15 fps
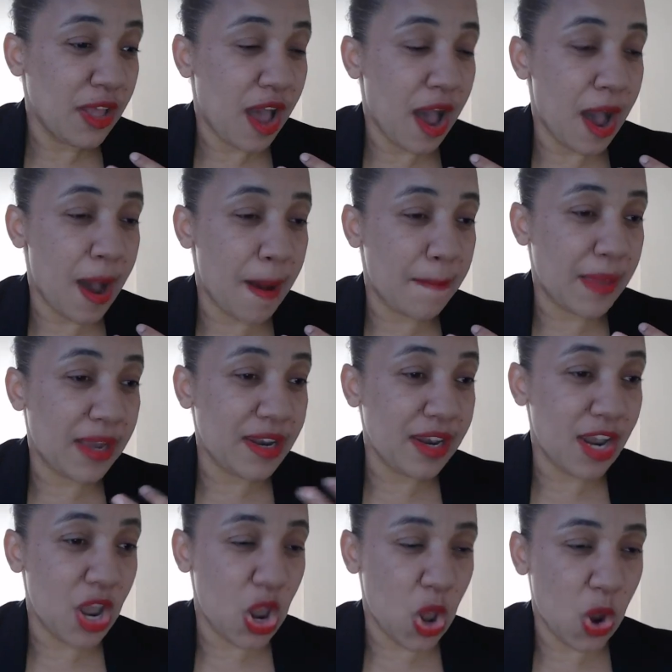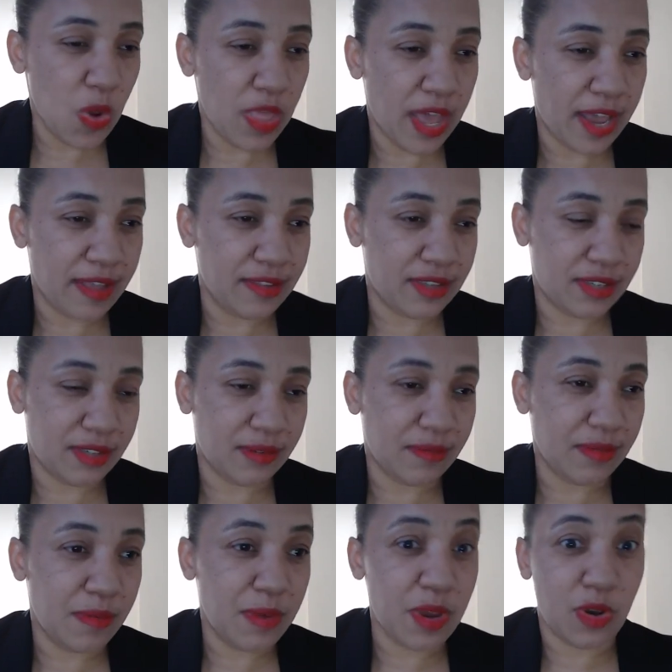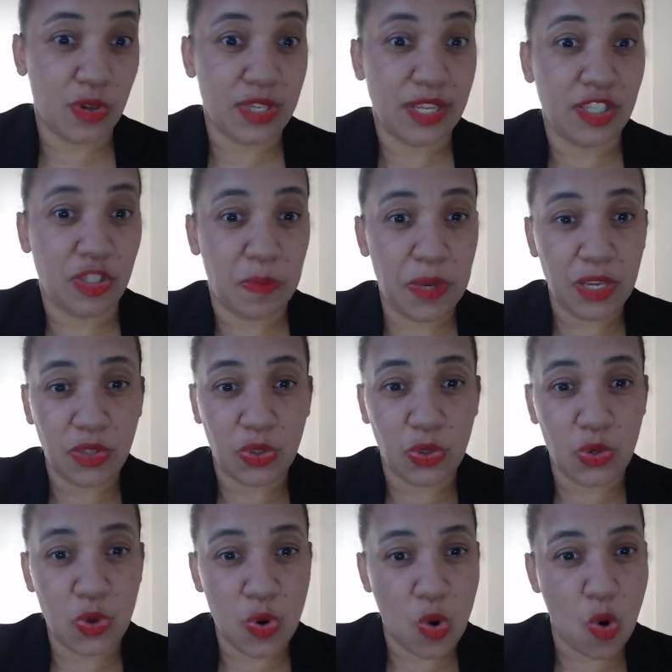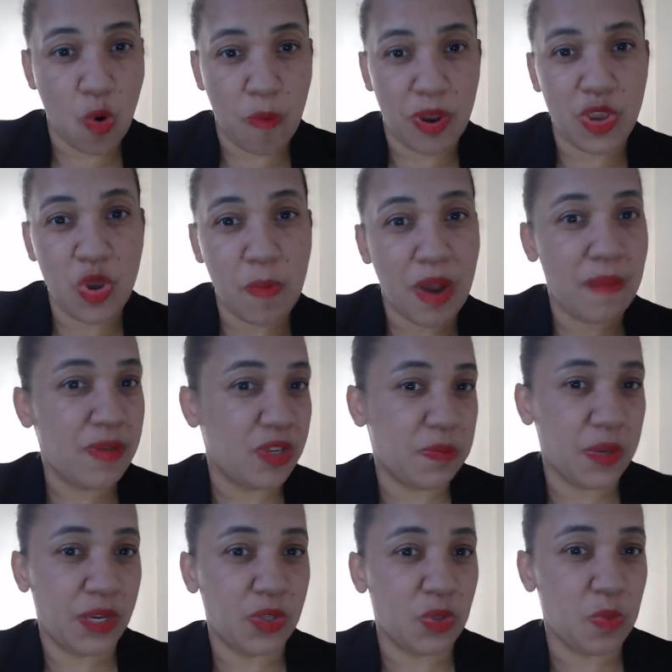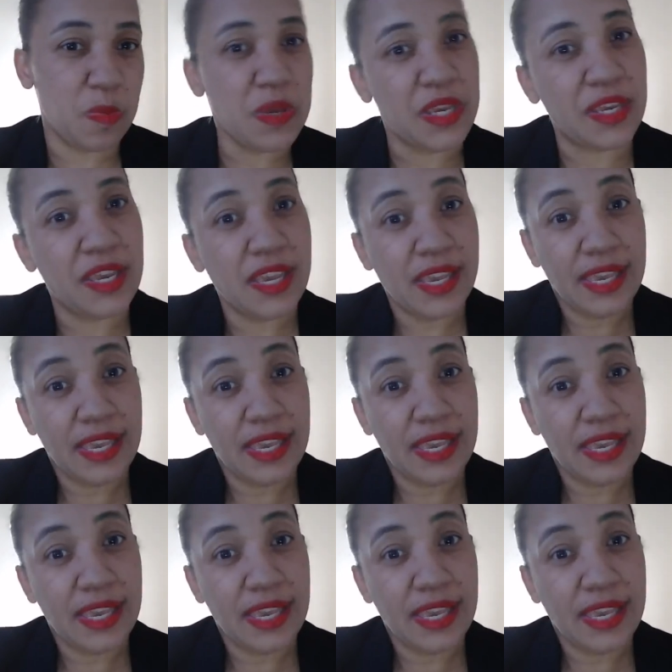I didn't know that because I'm speaking to you, or you might be speaking to me,